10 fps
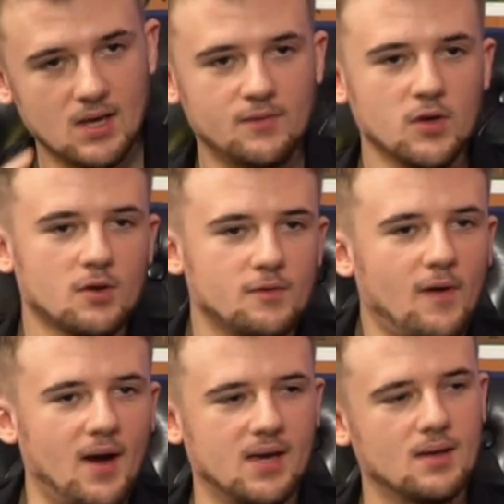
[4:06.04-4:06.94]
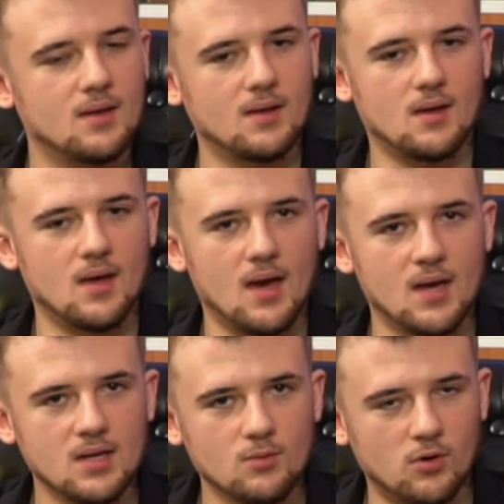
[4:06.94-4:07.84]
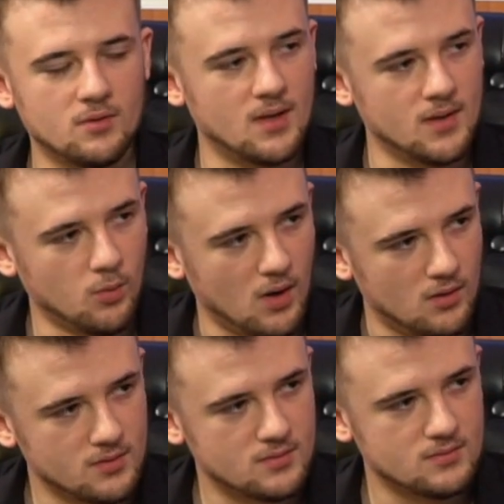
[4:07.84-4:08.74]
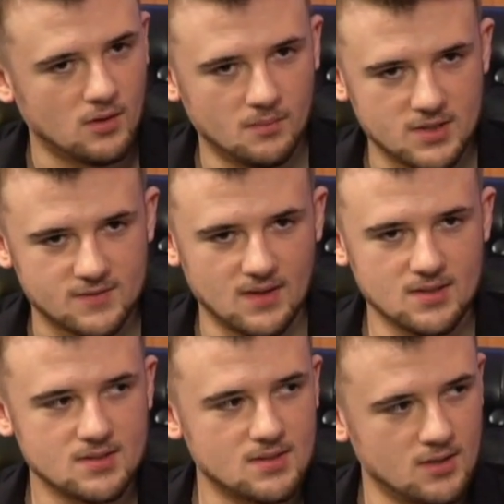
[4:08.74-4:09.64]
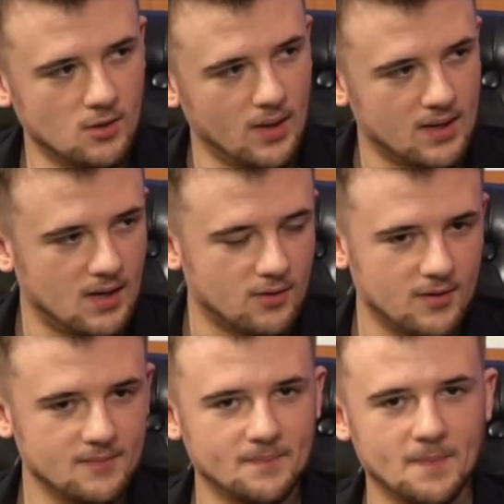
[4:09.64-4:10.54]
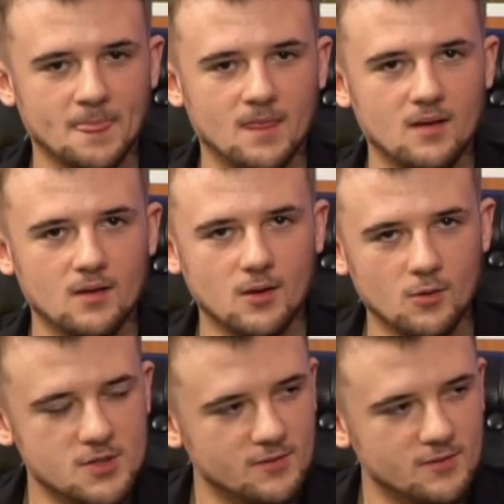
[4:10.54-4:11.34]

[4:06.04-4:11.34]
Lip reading: If you could fight anyone in the world on Misfits in your weight category, who would you